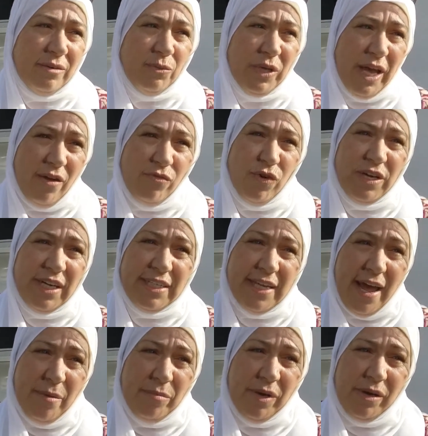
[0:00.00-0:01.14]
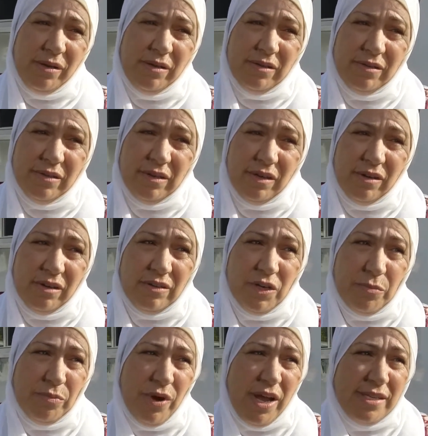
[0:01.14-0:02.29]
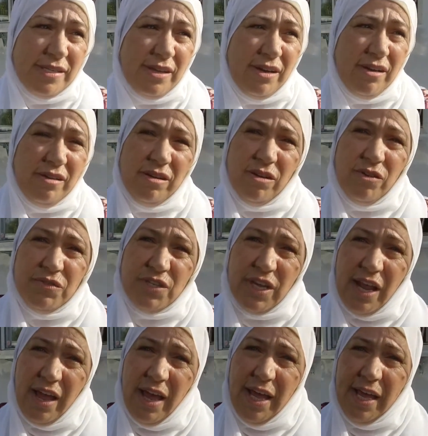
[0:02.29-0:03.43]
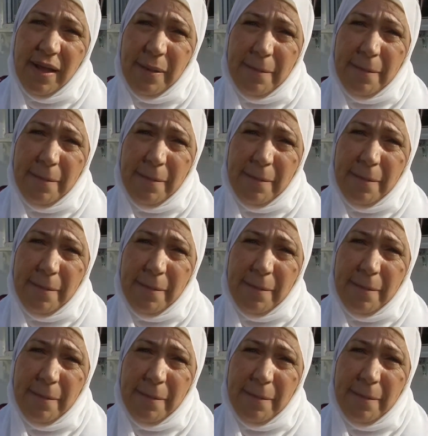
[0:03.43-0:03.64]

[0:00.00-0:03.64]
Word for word: we have one in Tampa on Nebraska of Sly,